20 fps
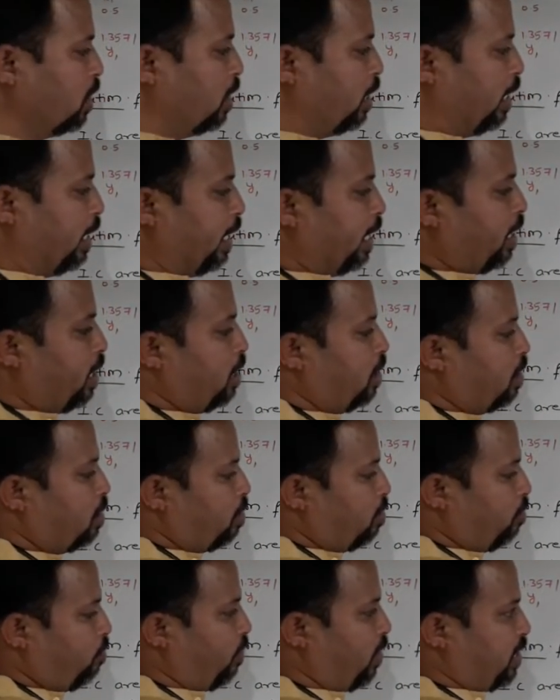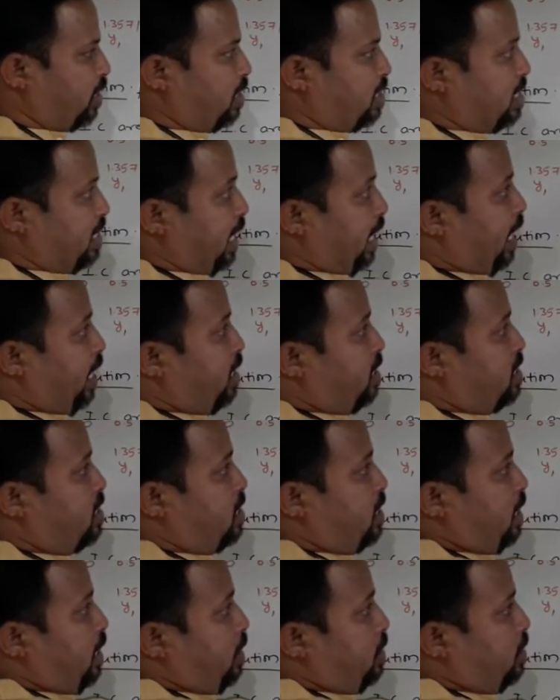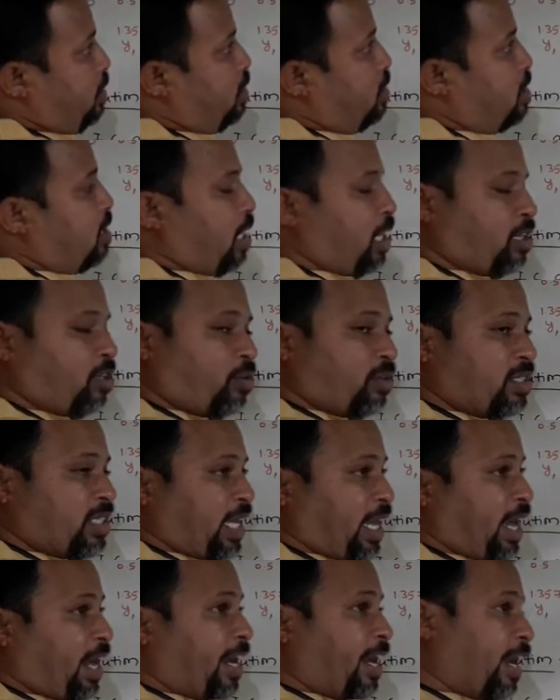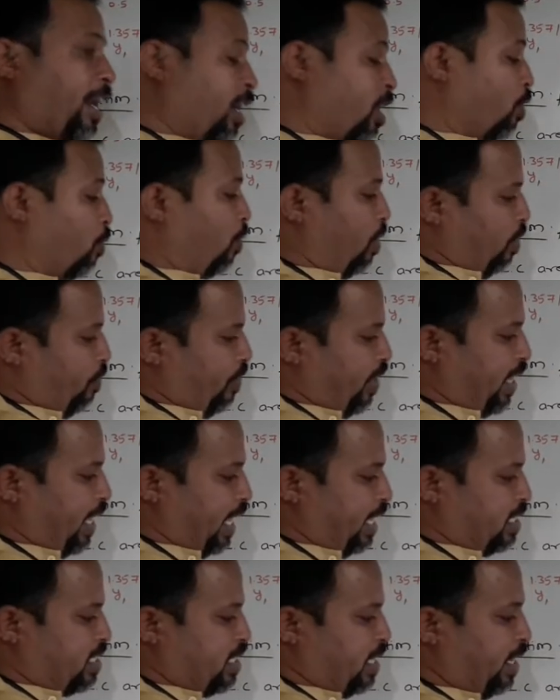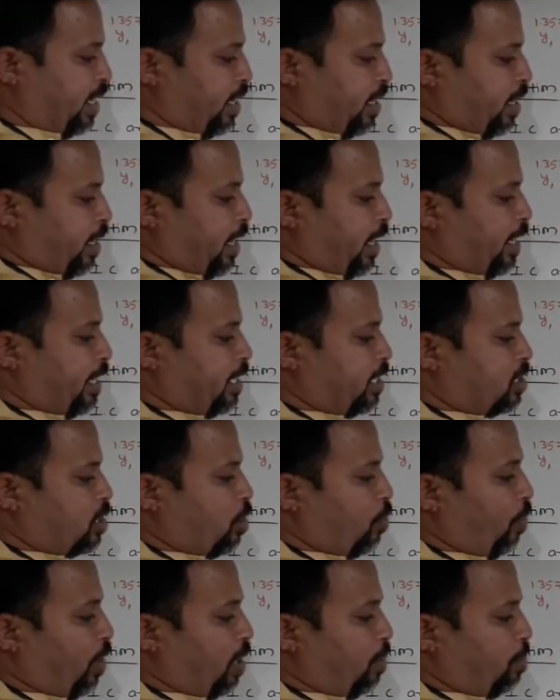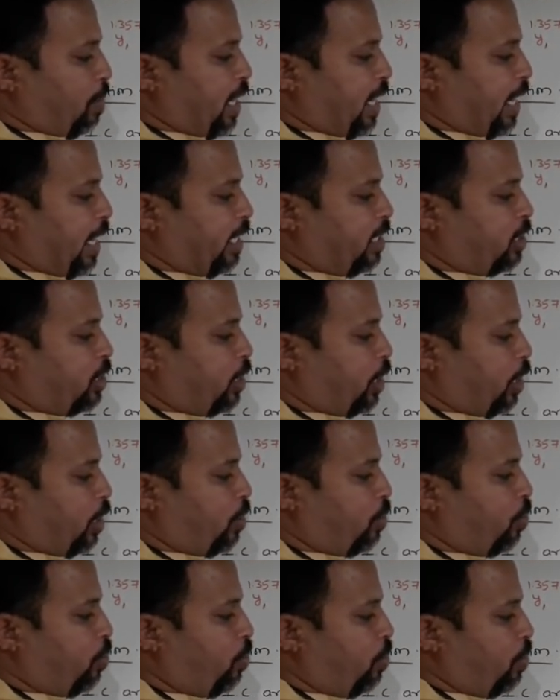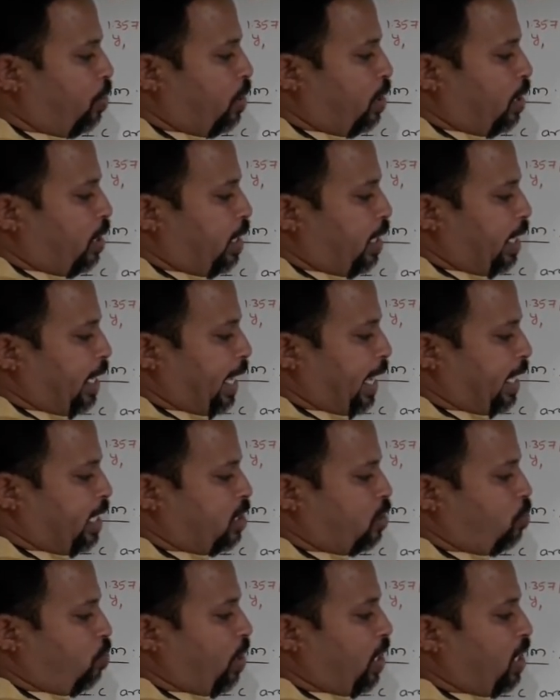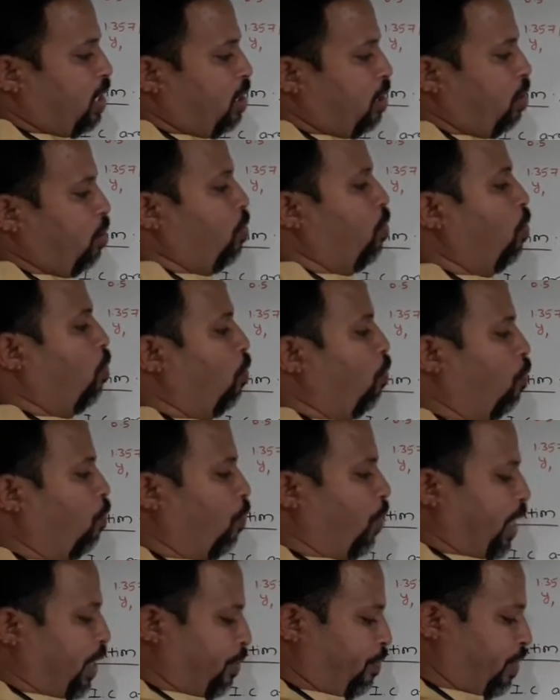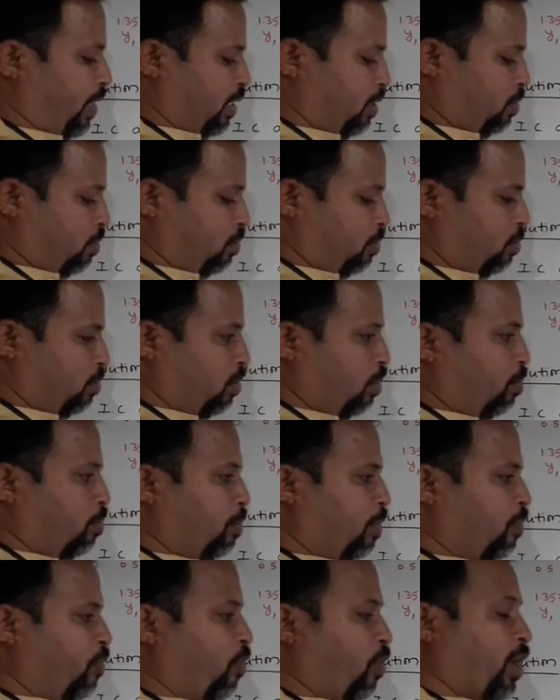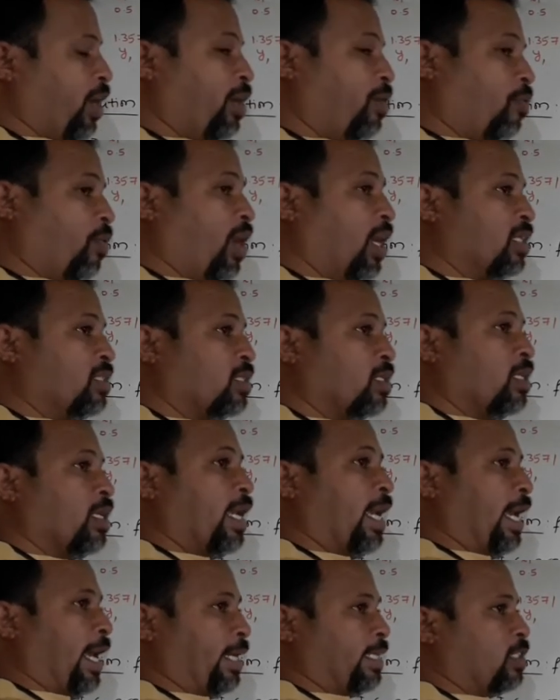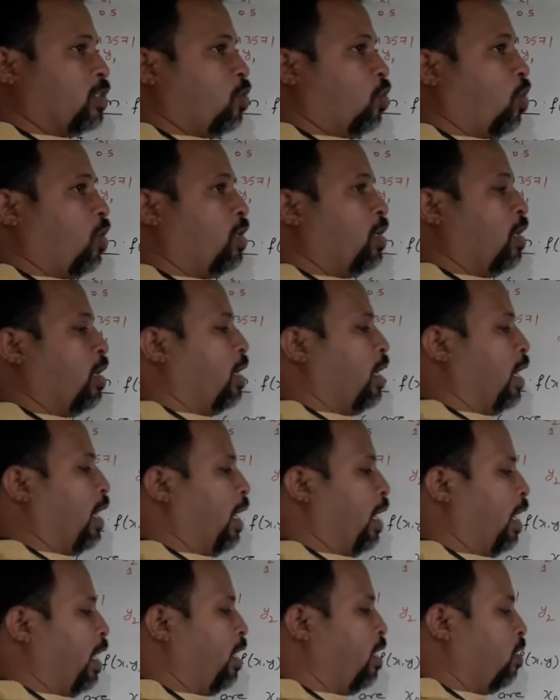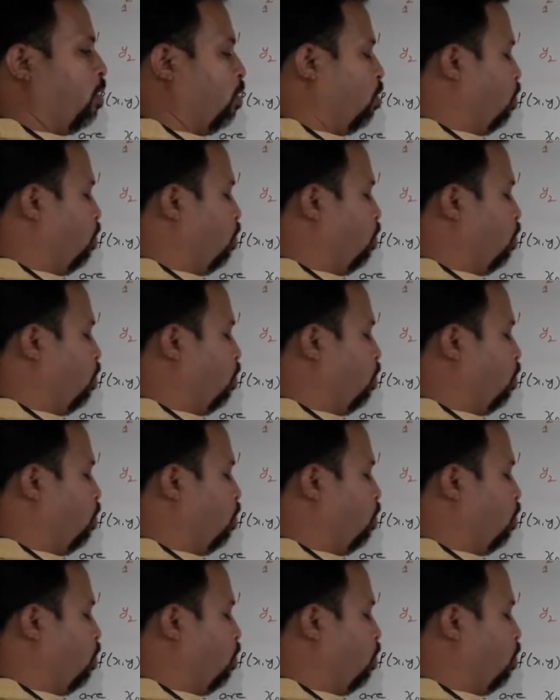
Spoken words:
Here for the second stage or second interval, we can say it is given by h into x1 y1. Before it was x0 and